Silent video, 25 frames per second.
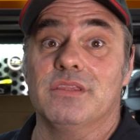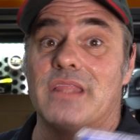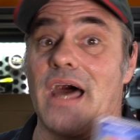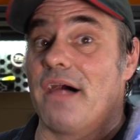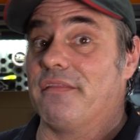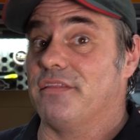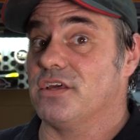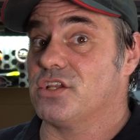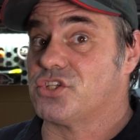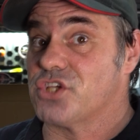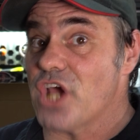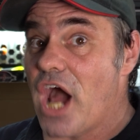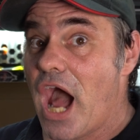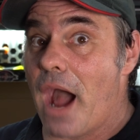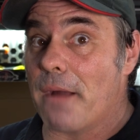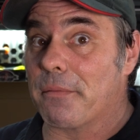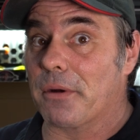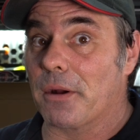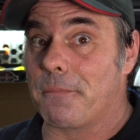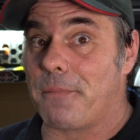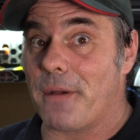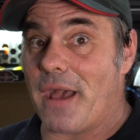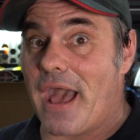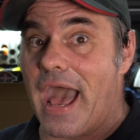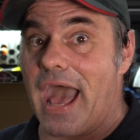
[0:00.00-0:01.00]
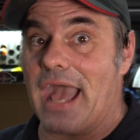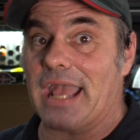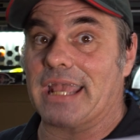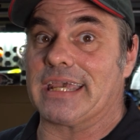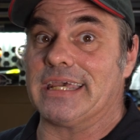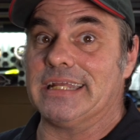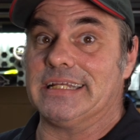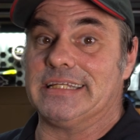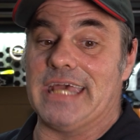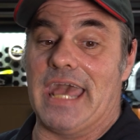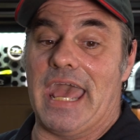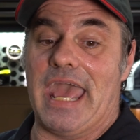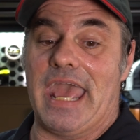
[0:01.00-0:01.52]
Now the Jobber Pack
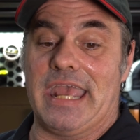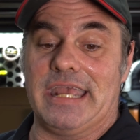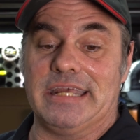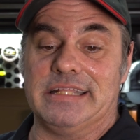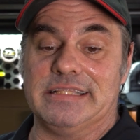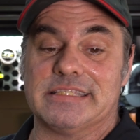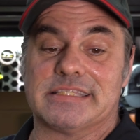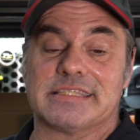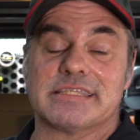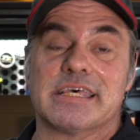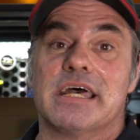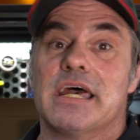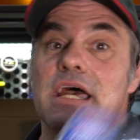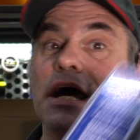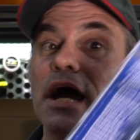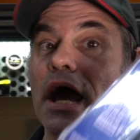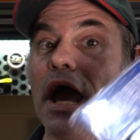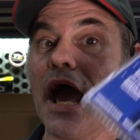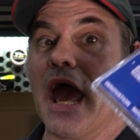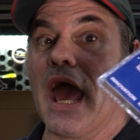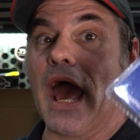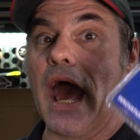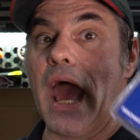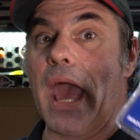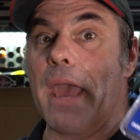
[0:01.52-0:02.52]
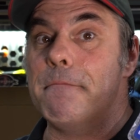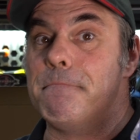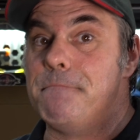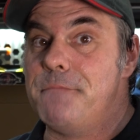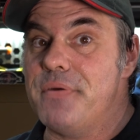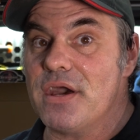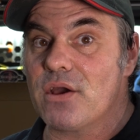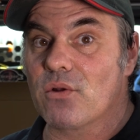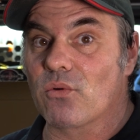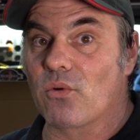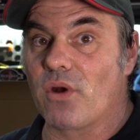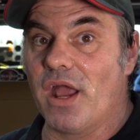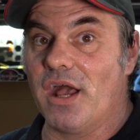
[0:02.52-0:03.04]
contains a
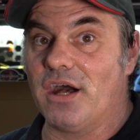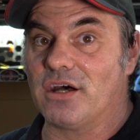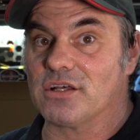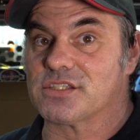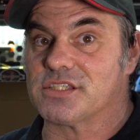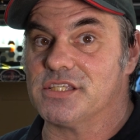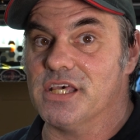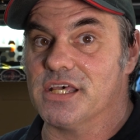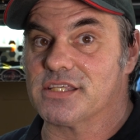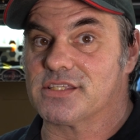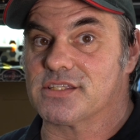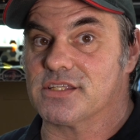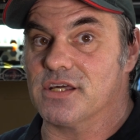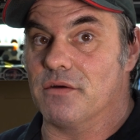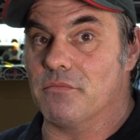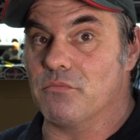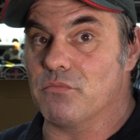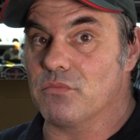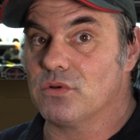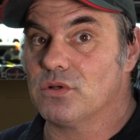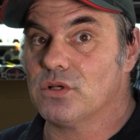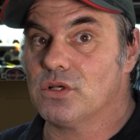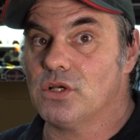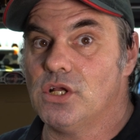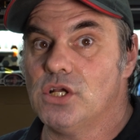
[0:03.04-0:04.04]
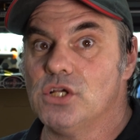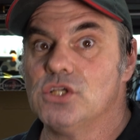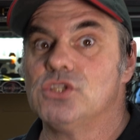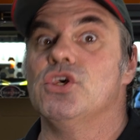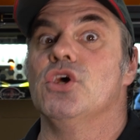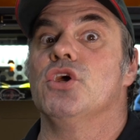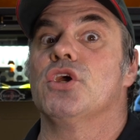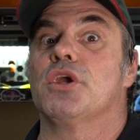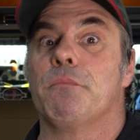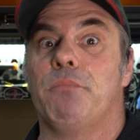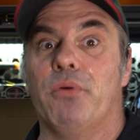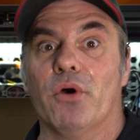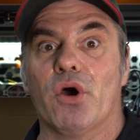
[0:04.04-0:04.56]
bit rail system, so
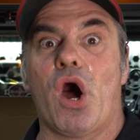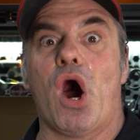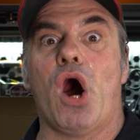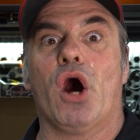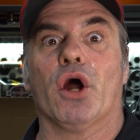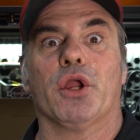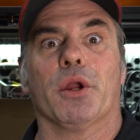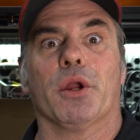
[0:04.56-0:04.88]
you can put all